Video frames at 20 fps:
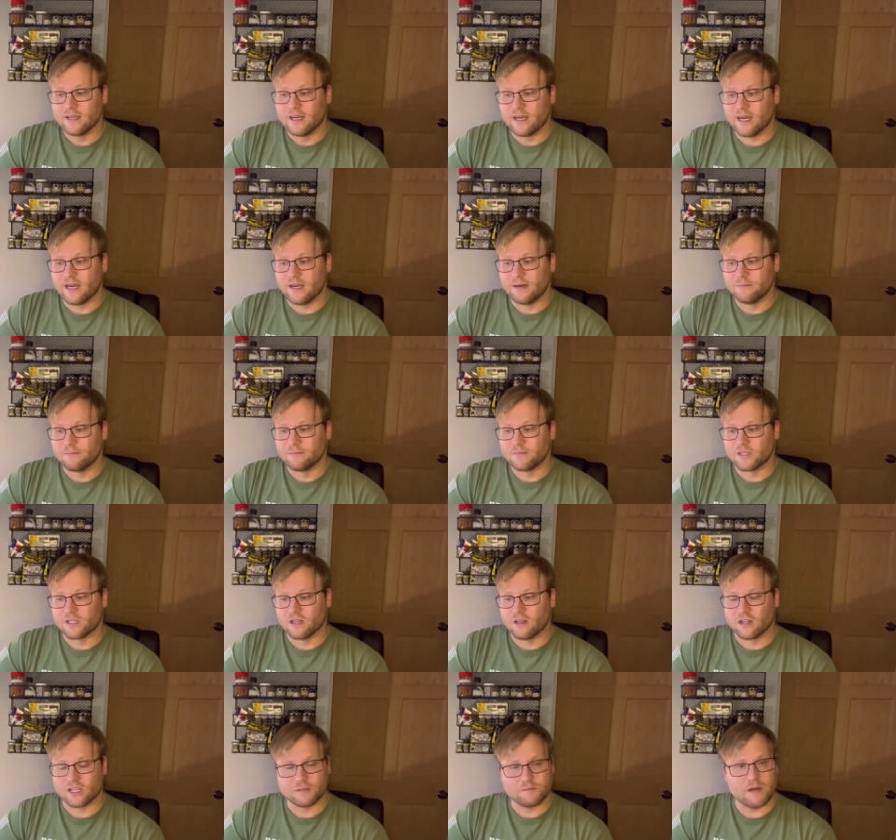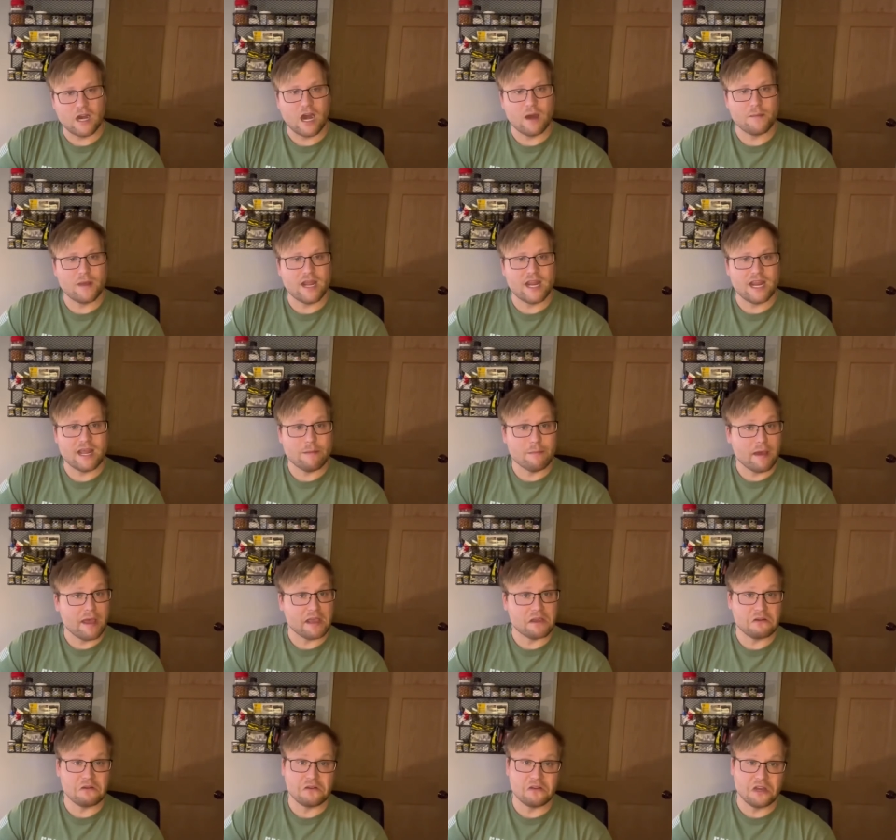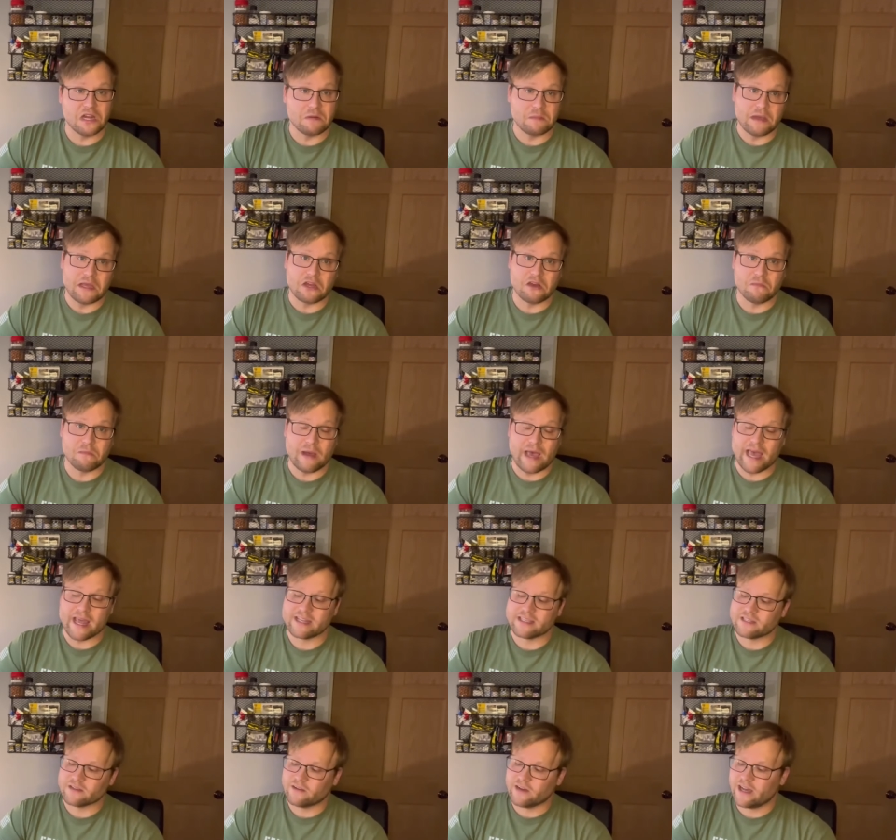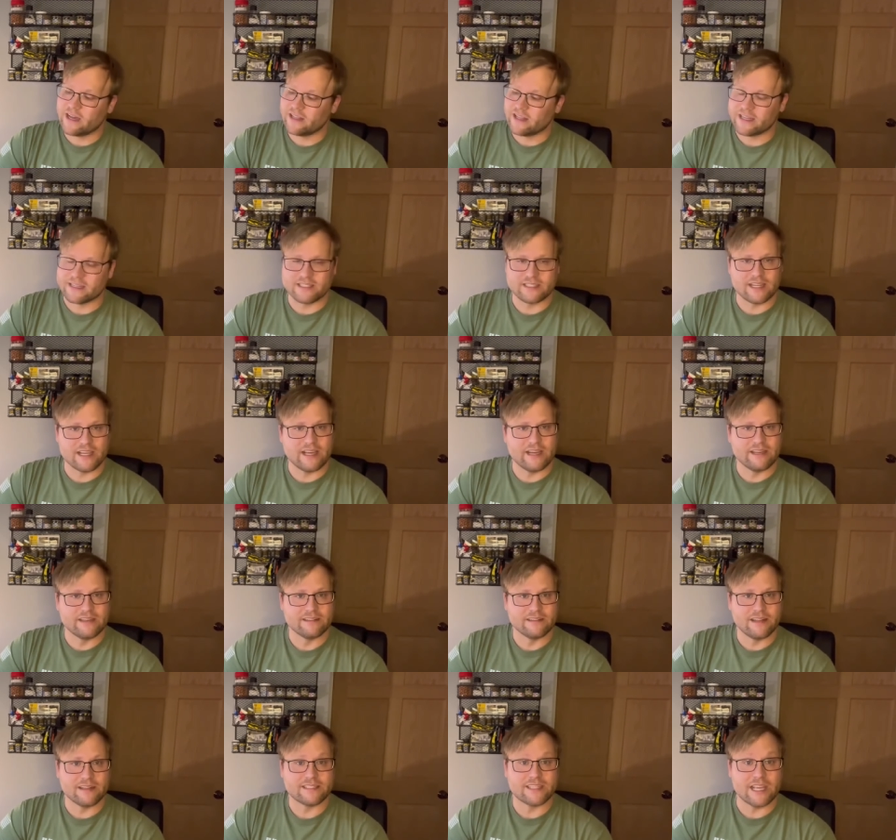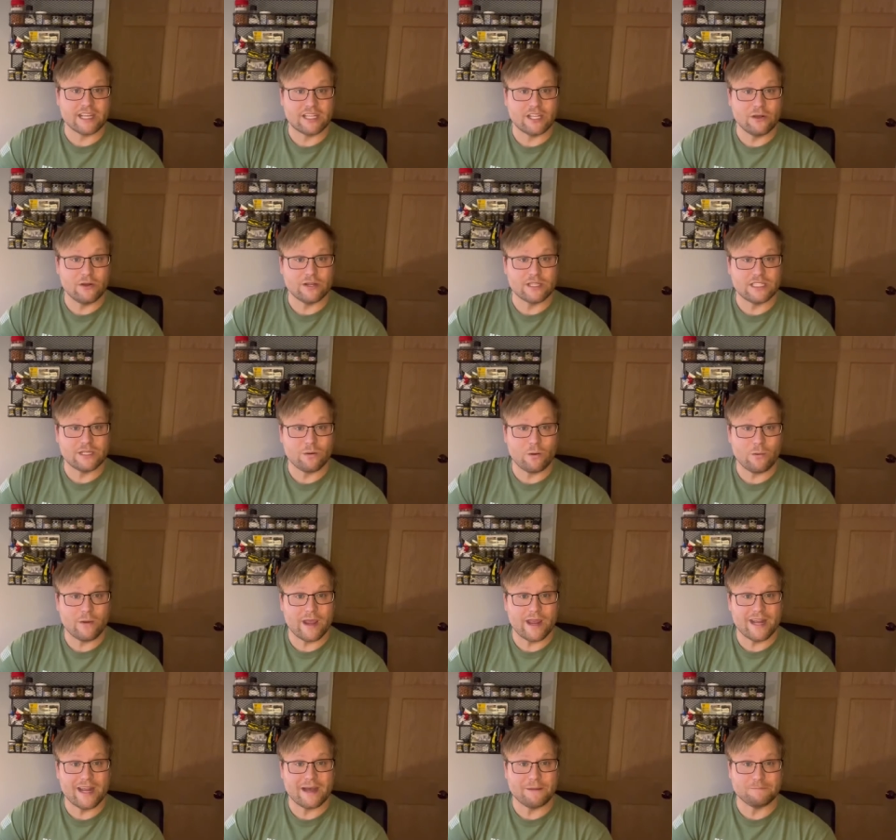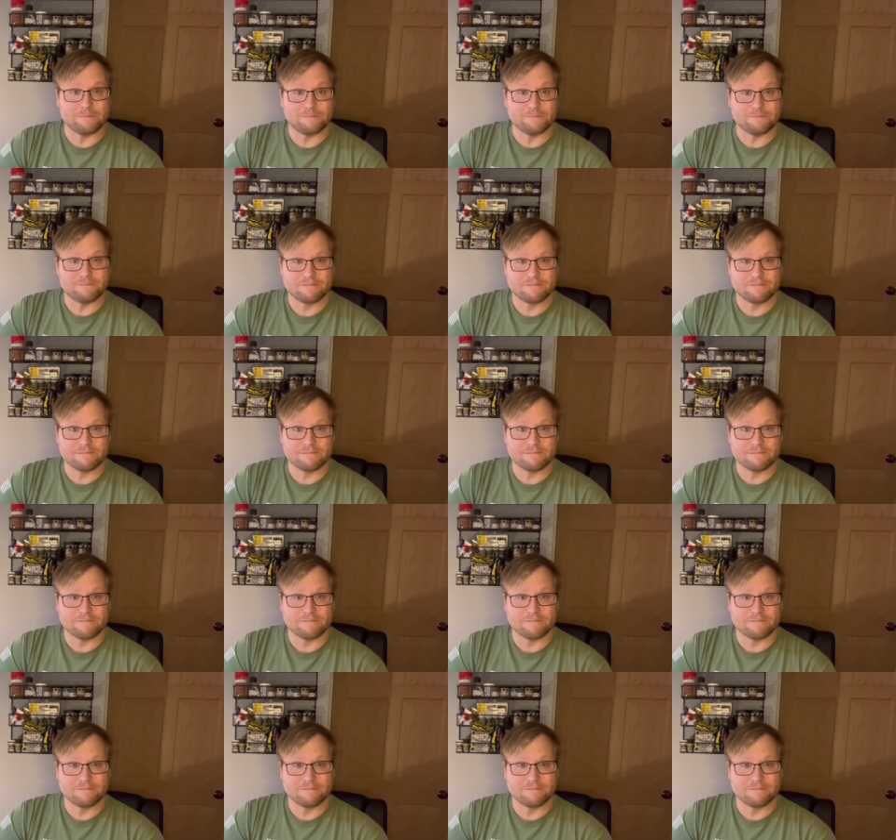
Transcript: um, little experiment, it might go good, it might go bad. So let's, let's get to it and see where we end up.